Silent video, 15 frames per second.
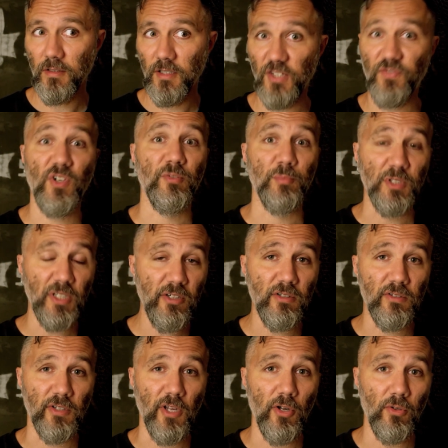as far as
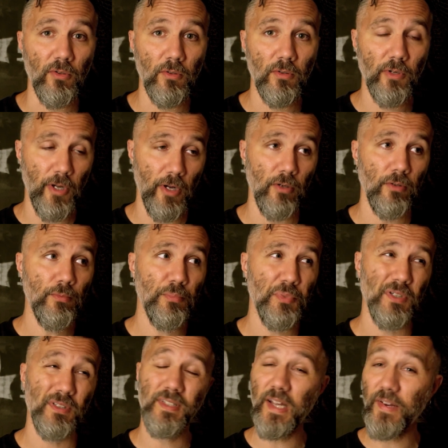materials go,
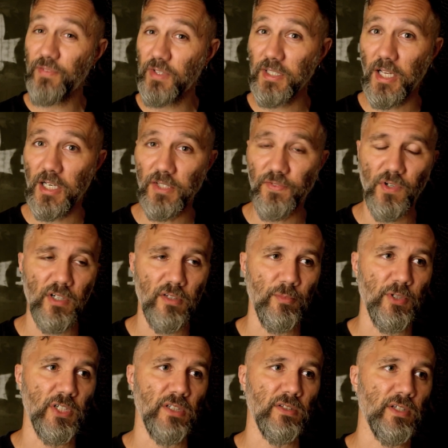but definitely not as far as
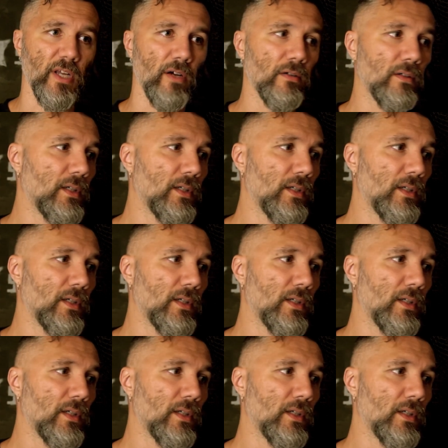machines go.